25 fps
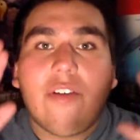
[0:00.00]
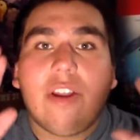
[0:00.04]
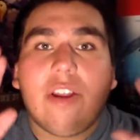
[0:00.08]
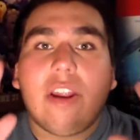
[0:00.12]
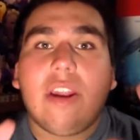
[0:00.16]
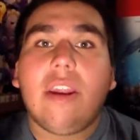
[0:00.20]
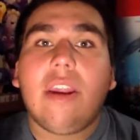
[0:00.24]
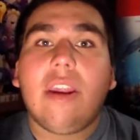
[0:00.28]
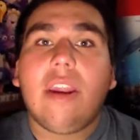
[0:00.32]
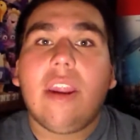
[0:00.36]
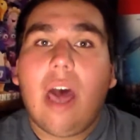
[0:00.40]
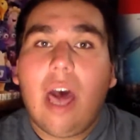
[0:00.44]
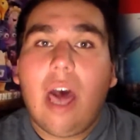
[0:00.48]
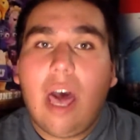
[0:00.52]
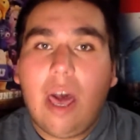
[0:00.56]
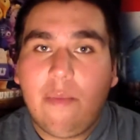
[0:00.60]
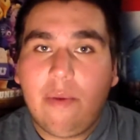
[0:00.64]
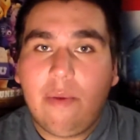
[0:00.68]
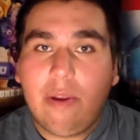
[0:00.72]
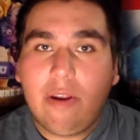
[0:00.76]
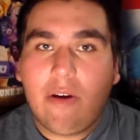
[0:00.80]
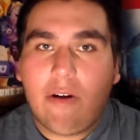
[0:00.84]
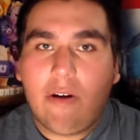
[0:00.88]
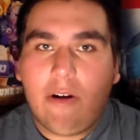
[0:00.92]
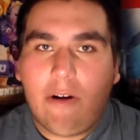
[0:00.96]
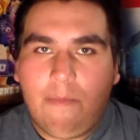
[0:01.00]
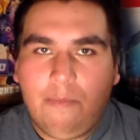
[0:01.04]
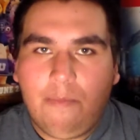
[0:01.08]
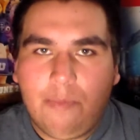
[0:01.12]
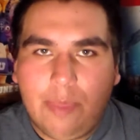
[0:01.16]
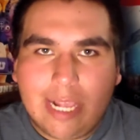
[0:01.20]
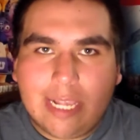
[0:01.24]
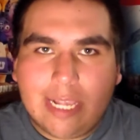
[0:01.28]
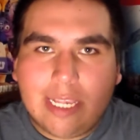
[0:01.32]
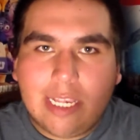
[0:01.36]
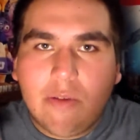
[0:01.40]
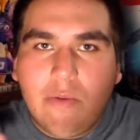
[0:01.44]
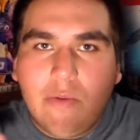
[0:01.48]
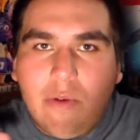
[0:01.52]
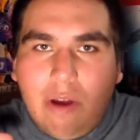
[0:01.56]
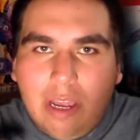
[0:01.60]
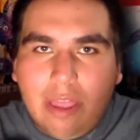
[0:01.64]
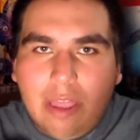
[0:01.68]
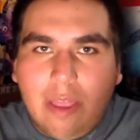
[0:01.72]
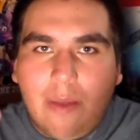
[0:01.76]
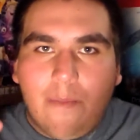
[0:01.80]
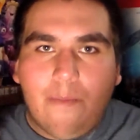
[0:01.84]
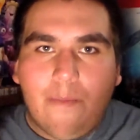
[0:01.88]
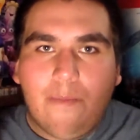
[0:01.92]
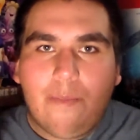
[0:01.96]
phenomenal. This is
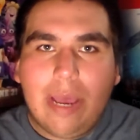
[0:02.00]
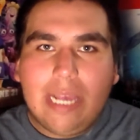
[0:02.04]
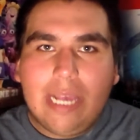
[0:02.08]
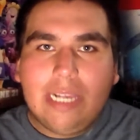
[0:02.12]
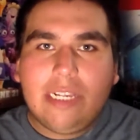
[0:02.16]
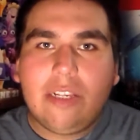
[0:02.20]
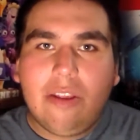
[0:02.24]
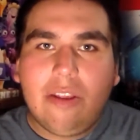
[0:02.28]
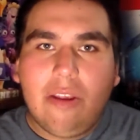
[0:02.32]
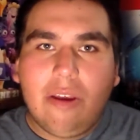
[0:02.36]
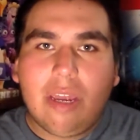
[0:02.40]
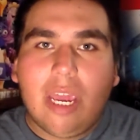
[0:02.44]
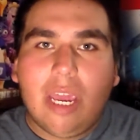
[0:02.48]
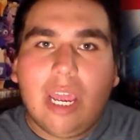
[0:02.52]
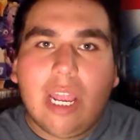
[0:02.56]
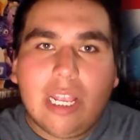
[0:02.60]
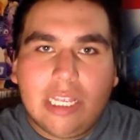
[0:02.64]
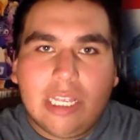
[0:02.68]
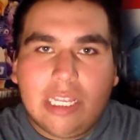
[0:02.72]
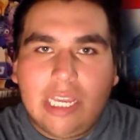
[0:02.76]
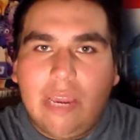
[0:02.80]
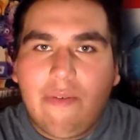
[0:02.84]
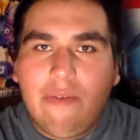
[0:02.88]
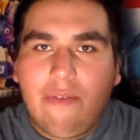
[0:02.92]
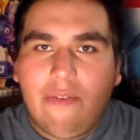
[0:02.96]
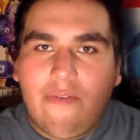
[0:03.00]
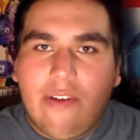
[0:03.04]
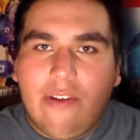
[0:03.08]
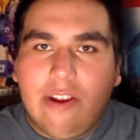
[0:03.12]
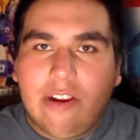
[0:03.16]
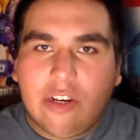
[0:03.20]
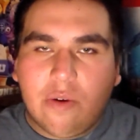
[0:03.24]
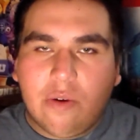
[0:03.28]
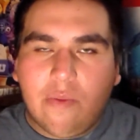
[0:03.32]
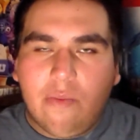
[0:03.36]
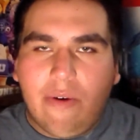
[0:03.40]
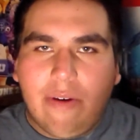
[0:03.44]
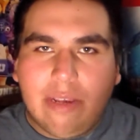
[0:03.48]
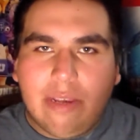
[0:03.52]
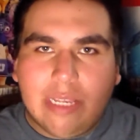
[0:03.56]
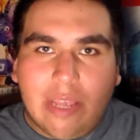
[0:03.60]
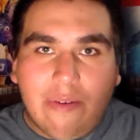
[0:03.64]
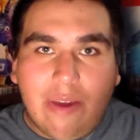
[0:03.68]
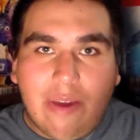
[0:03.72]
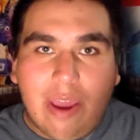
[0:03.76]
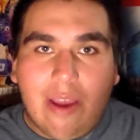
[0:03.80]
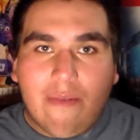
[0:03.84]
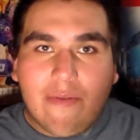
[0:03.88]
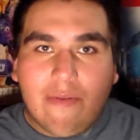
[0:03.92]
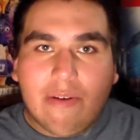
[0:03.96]
one of the best looking David Fincher movies
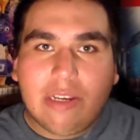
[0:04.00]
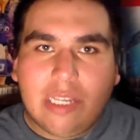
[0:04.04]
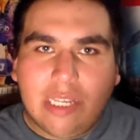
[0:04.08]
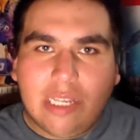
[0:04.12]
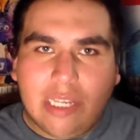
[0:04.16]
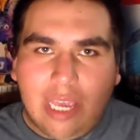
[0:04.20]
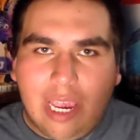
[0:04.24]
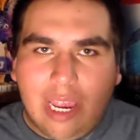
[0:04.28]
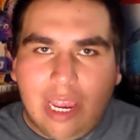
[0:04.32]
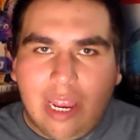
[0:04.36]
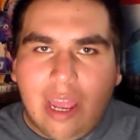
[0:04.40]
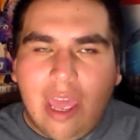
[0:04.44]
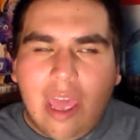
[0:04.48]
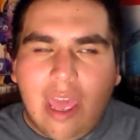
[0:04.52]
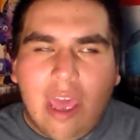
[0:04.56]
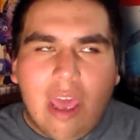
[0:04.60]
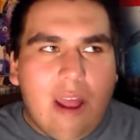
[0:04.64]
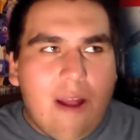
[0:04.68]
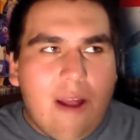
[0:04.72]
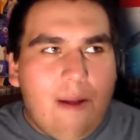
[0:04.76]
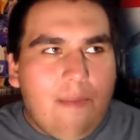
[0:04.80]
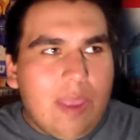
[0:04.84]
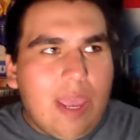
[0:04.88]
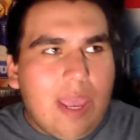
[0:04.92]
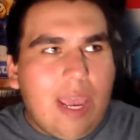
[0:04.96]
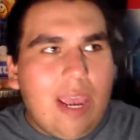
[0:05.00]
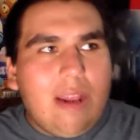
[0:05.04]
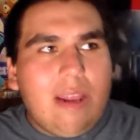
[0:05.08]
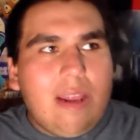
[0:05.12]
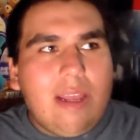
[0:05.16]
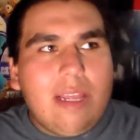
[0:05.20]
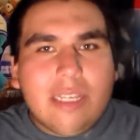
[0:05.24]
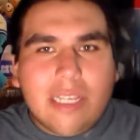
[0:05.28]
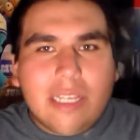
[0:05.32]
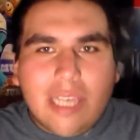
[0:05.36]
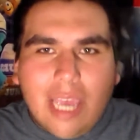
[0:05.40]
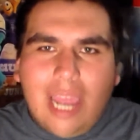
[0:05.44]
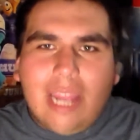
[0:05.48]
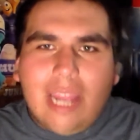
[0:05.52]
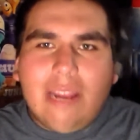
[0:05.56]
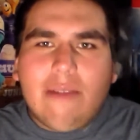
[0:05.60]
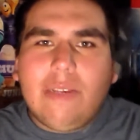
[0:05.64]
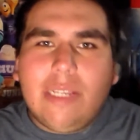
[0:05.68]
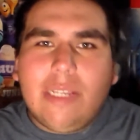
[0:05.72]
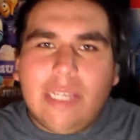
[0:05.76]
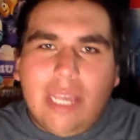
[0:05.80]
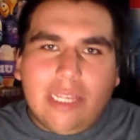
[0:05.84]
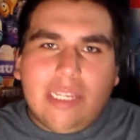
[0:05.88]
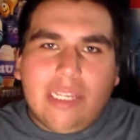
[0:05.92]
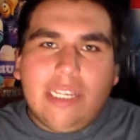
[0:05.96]
I've ever seen, and it's kind
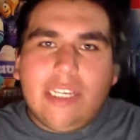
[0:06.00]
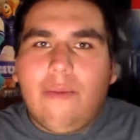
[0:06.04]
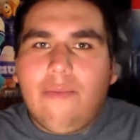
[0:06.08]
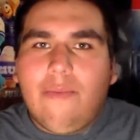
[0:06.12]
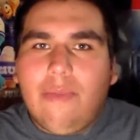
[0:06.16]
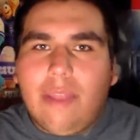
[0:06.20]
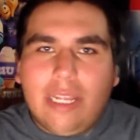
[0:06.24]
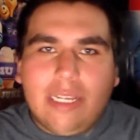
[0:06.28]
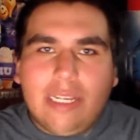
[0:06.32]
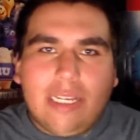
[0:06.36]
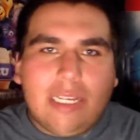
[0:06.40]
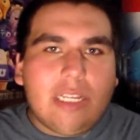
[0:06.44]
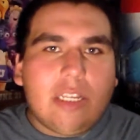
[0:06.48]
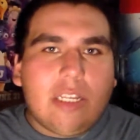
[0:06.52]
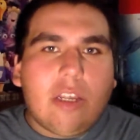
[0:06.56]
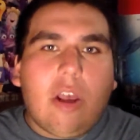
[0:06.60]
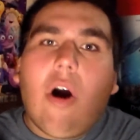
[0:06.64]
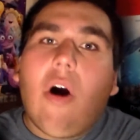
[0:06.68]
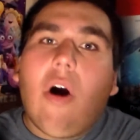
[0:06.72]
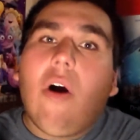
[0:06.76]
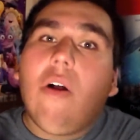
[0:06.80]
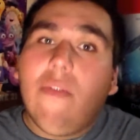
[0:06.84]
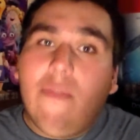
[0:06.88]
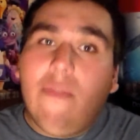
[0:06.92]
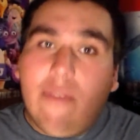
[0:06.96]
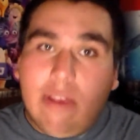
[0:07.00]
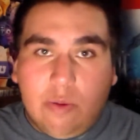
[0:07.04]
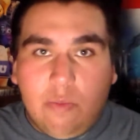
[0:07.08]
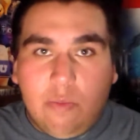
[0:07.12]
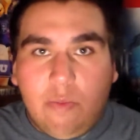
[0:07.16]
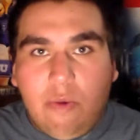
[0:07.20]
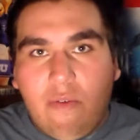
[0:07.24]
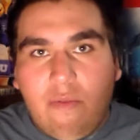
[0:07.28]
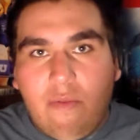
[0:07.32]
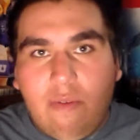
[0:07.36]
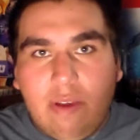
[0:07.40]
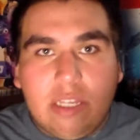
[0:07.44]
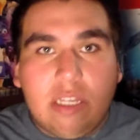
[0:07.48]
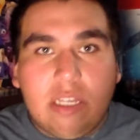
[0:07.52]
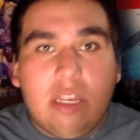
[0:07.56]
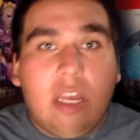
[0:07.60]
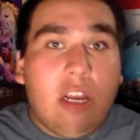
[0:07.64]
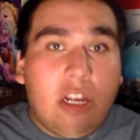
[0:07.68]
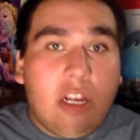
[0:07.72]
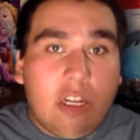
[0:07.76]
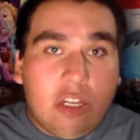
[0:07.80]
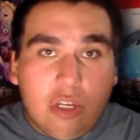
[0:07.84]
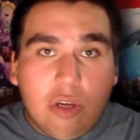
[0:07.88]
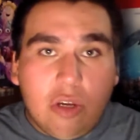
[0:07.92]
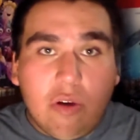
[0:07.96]
of saying something since all of his movies
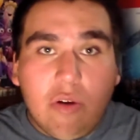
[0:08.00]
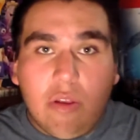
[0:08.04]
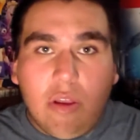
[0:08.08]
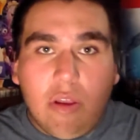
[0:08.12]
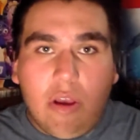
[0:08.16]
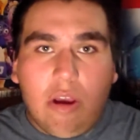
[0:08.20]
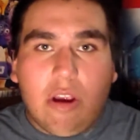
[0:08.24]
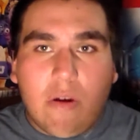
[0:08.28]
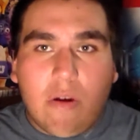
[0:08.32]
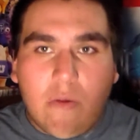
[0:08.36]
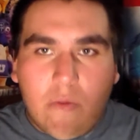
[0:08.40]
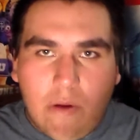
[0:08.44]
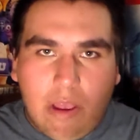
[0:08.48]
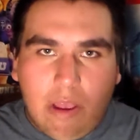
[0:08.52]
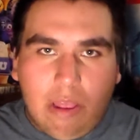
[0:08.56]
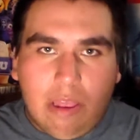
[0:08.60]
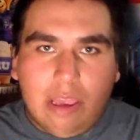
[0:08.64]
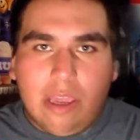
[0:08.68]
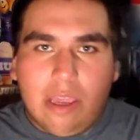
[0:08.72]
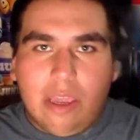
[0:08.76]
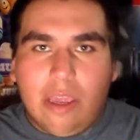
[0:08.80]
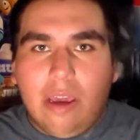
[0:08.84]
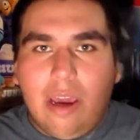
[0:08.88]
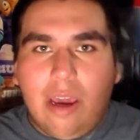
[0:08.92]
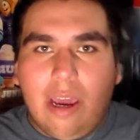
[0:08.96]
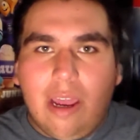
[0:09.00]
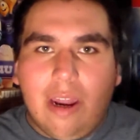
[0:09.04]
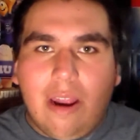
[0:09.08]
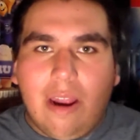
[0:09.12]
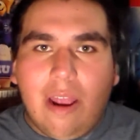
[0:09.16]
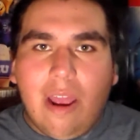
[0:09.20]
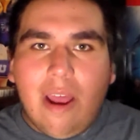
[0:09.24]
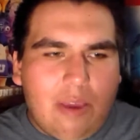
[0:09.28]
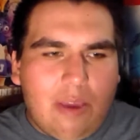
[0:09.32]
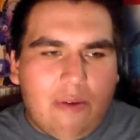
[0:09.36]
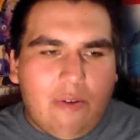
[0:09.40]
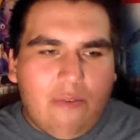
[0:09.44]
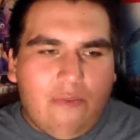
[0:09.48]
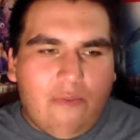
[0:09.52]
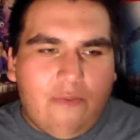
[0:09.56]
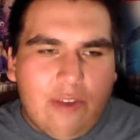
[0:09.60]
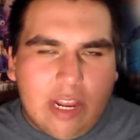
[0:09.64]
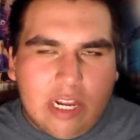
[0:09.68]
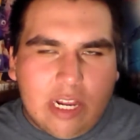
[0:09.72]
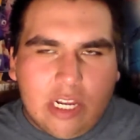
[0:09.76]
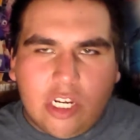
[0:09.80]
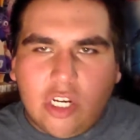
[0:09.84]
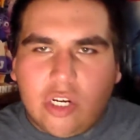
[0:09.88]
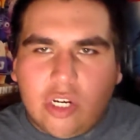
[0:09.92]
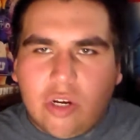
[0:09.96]
do look really good. David
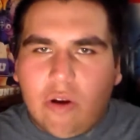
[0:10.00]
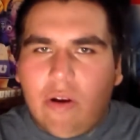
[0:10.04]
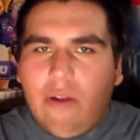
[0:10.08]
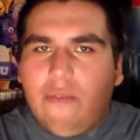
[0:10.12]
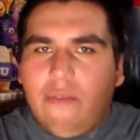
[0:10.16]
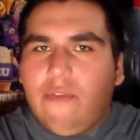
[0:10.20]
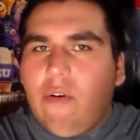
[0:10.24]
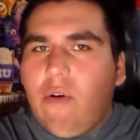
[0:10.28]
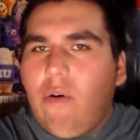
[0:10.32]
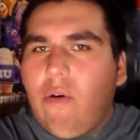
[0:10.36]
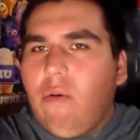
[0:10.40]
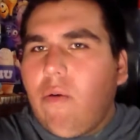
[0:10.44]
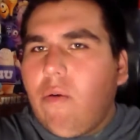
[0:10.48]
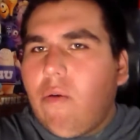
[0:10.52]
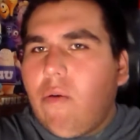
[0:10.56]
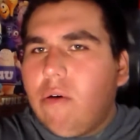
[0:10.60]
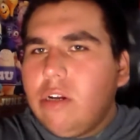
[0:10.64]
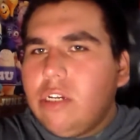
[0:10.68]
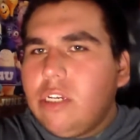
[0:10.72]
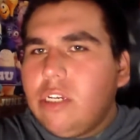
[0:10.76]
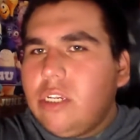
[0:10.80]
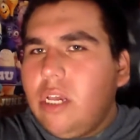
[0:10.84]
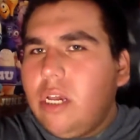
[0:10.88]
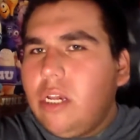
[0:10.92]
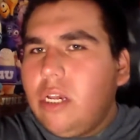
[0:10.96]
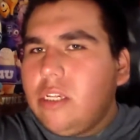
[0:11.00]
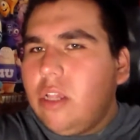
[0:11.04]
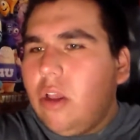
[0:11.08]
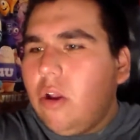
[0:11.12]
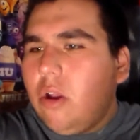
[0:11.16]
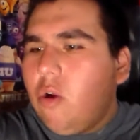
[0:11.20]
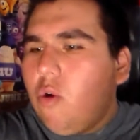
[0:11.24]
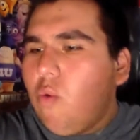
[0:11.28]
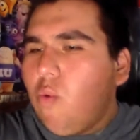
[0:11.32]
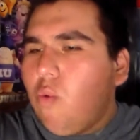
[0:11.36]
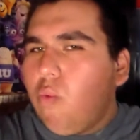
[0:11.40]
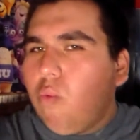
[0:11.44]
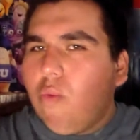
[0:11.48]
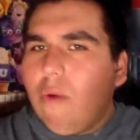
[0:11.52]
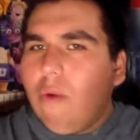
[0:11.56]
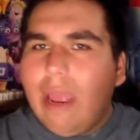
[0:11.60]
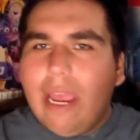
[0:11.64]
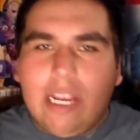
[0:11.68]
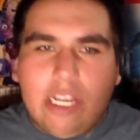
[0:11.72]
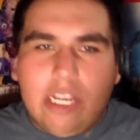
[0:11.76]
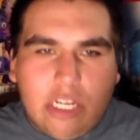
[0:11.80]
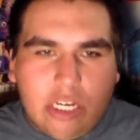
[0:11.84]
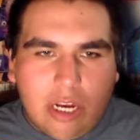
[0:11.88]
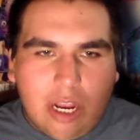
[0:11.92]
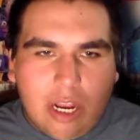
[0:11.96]
Fincher, of course, does a
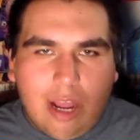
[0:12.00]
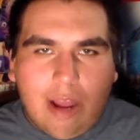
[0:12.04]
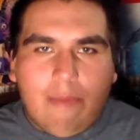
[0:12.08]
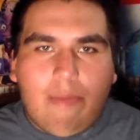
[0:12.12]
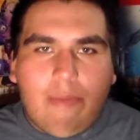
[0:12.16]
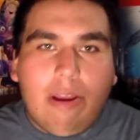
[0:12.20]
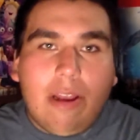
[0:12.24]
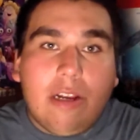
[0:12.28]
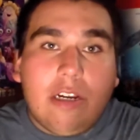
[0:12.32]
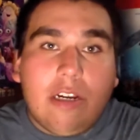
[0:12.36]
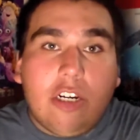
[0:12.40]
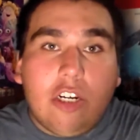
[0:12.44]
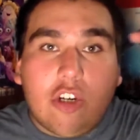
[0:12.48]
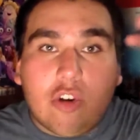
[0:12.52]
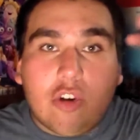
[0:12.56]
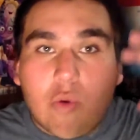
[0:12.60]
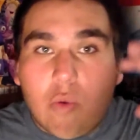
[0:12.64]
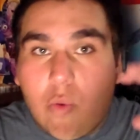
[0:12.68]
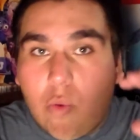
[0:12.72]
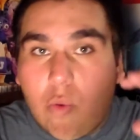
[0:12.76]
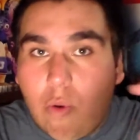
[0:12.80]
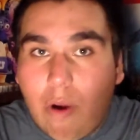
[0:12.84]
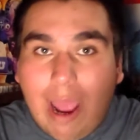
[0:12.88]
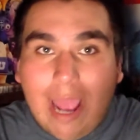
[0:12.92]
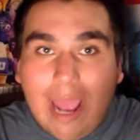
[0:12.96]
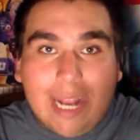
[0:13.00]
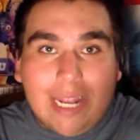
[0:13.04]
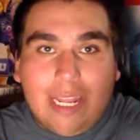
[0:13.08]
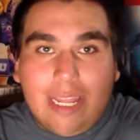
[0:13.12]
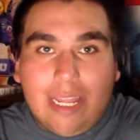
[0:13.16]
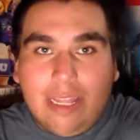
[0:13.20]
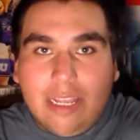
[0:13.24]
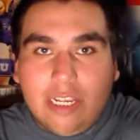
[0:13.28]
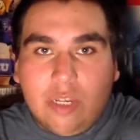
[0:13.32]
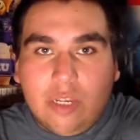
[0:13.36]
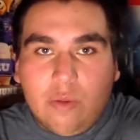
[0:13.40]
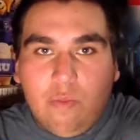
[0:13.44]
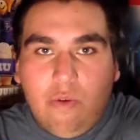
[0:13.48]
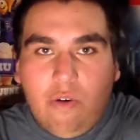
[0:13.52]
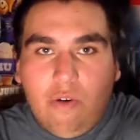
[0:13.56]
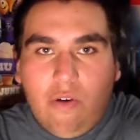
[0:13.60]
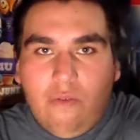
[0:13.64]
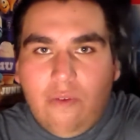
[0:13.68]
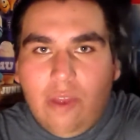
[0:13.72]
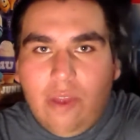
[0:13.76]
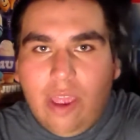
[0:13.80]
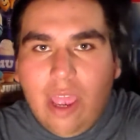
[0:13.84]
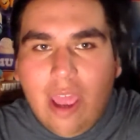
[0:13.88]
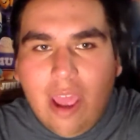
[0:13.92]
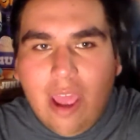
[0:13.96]
great job directing this
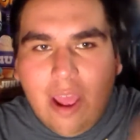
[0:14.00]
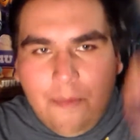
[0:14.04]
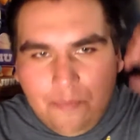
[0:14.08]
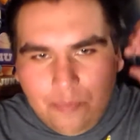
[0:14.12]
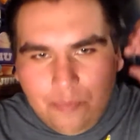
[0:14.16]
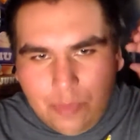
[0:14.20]
movie.